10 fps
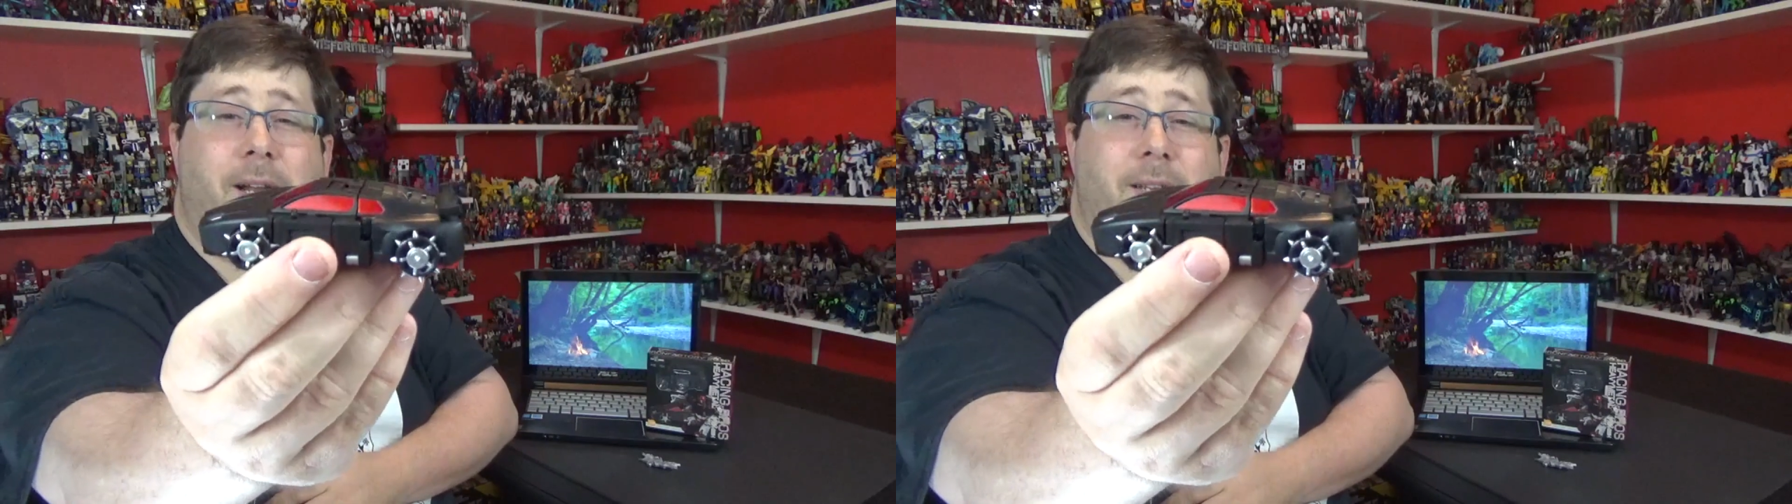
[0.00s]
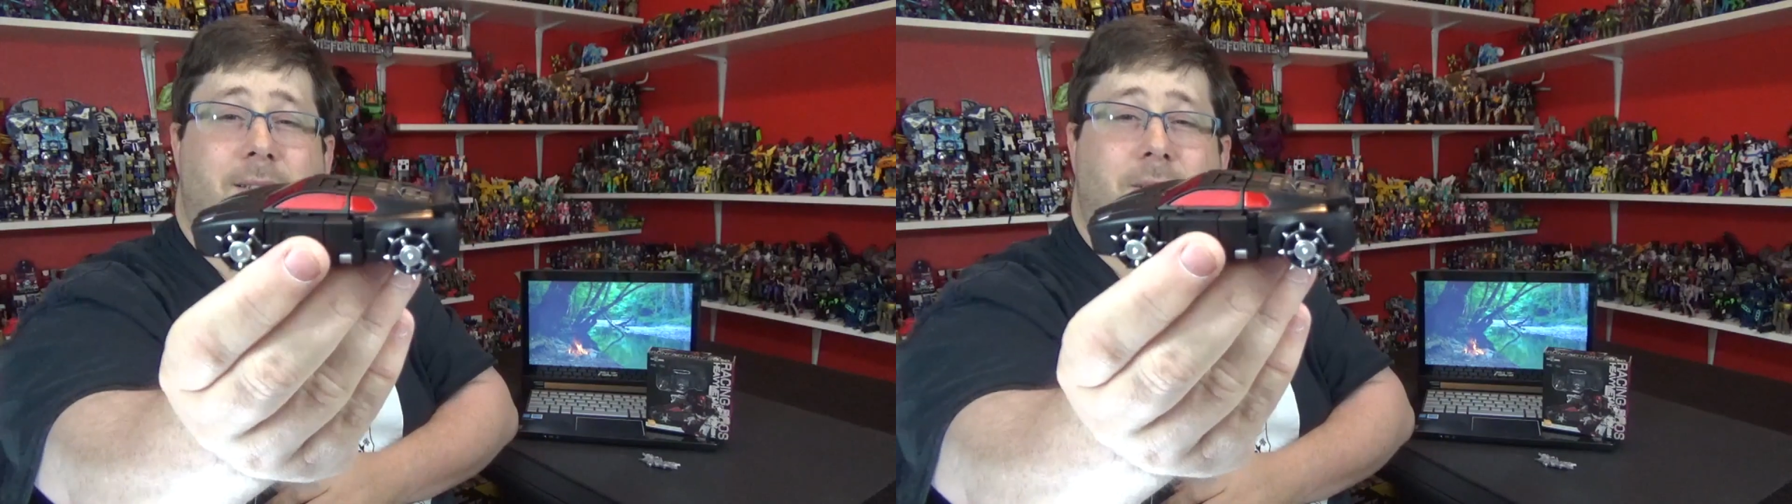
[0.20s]

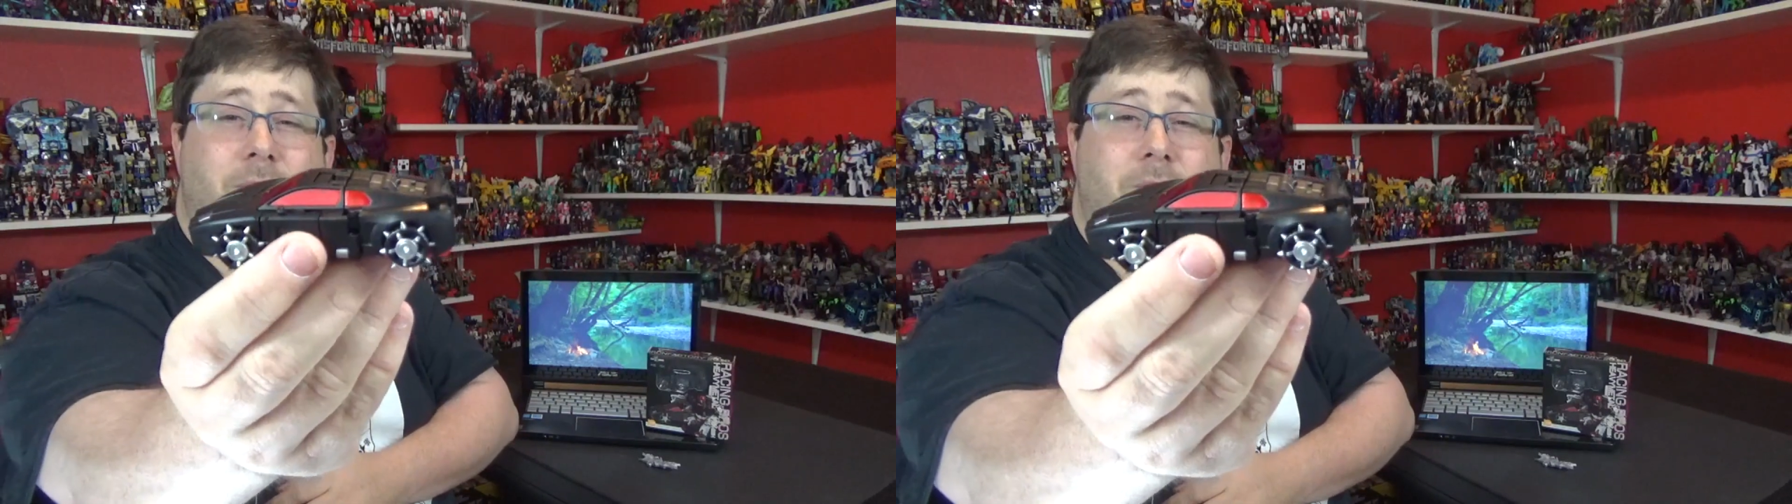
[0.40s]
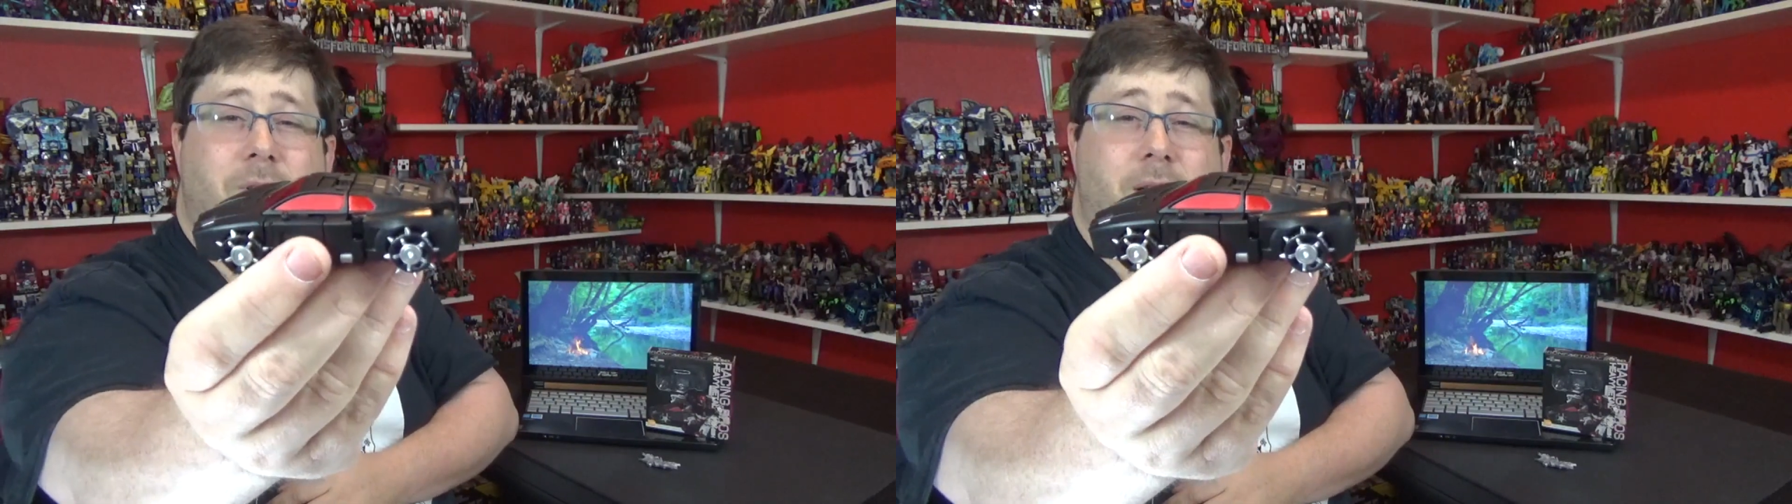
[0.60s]
It's so
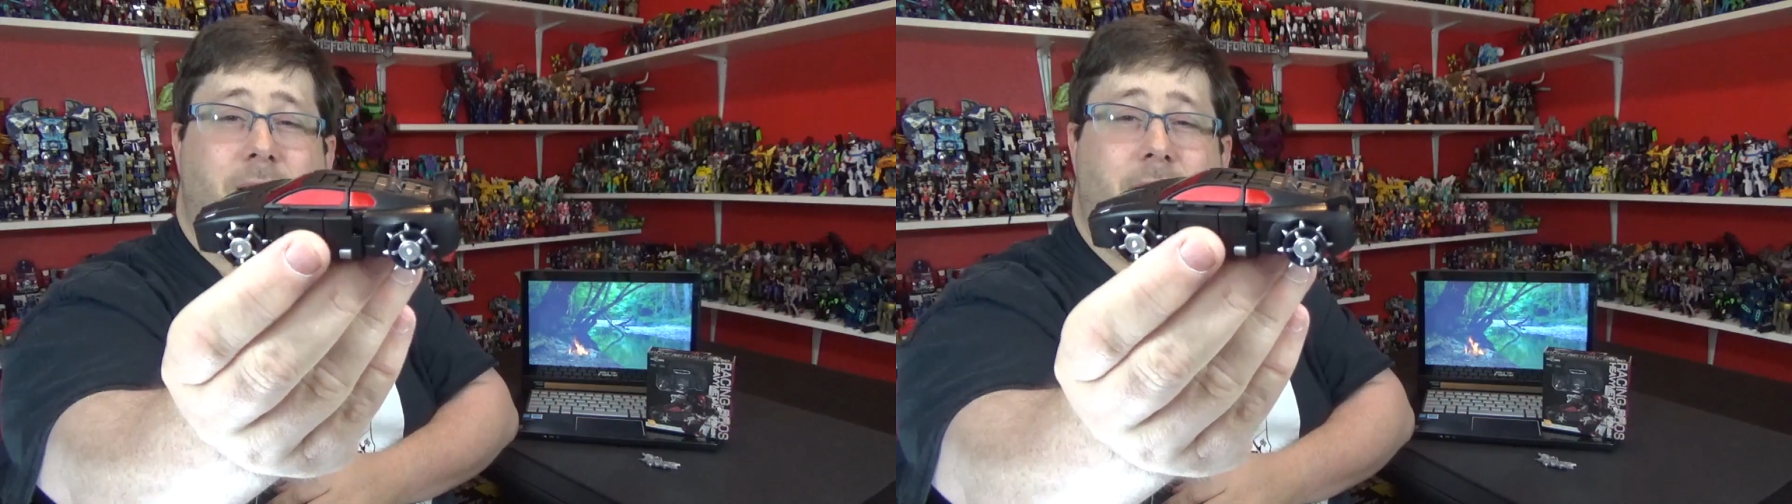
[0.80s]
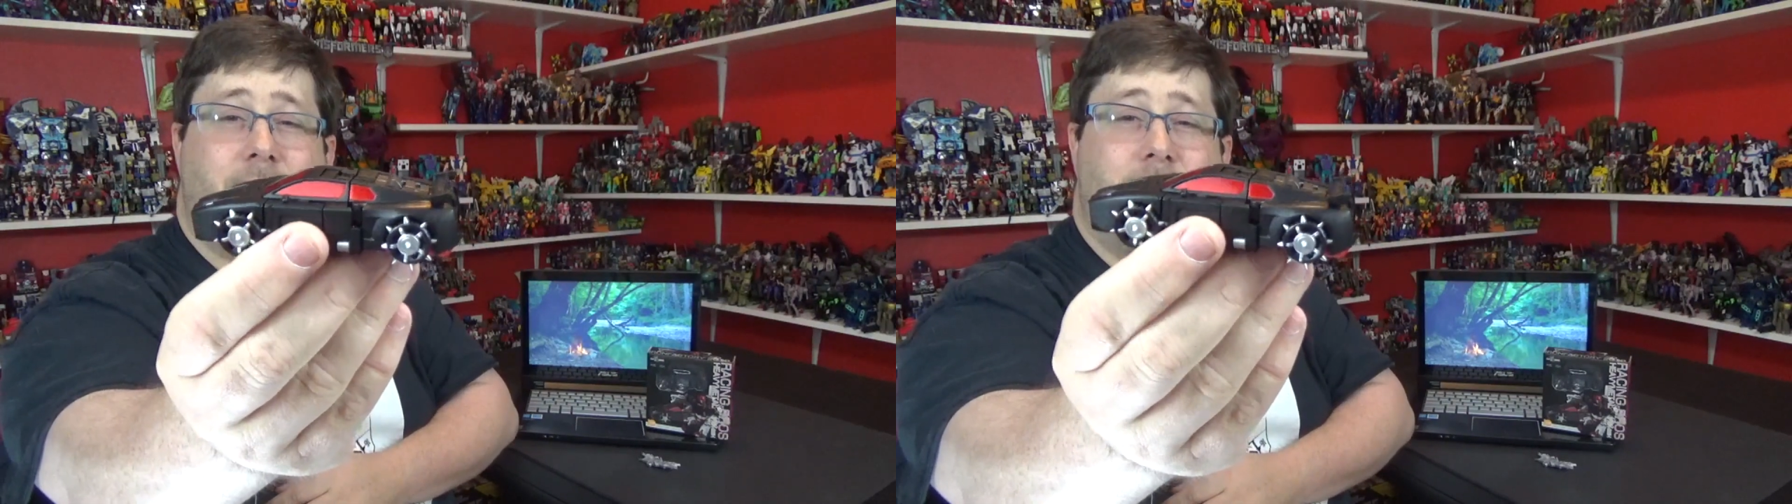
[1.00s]

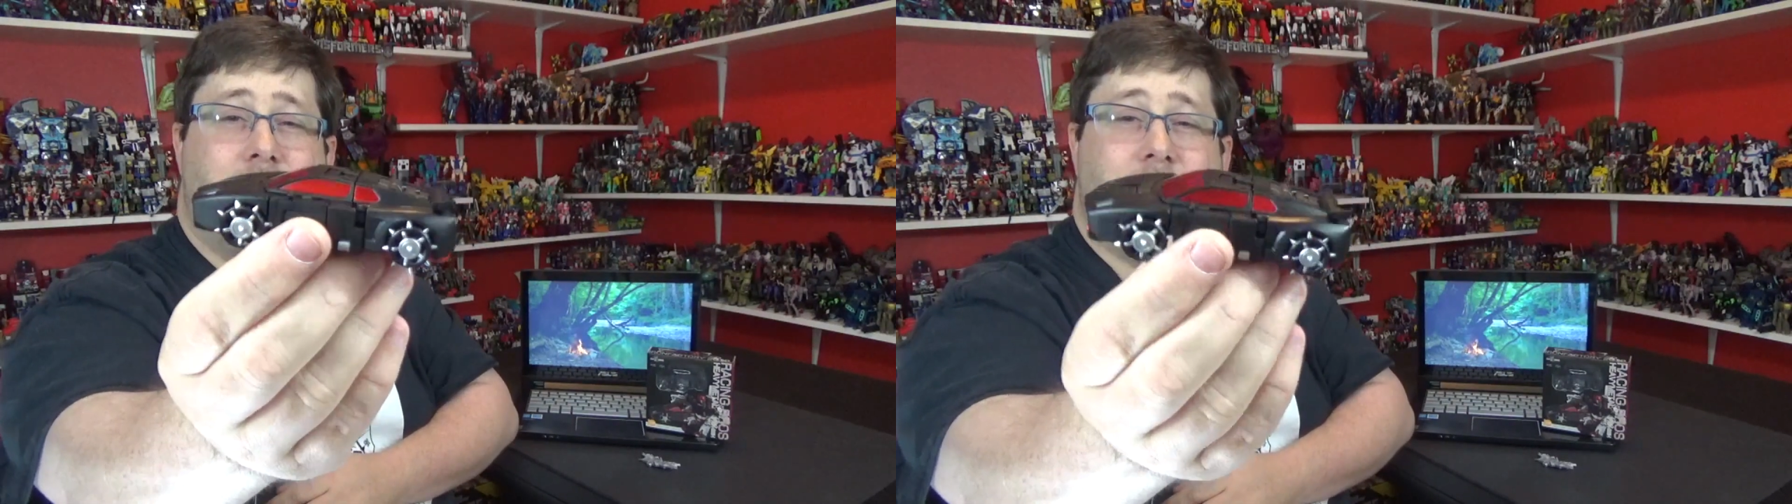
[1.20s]
striking.